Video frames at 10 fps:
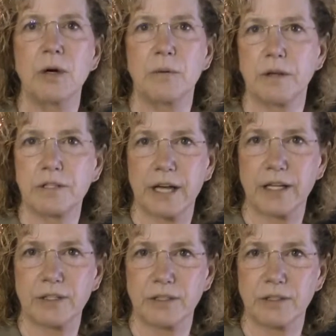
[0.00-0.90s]
with
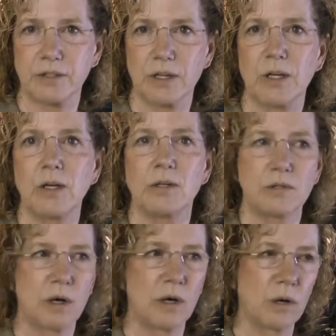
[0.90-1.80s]
taxes.
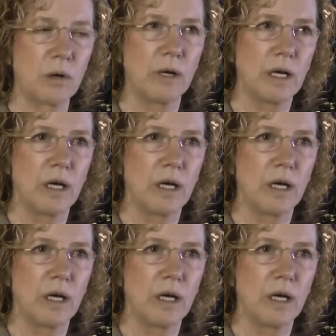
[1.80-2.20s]
So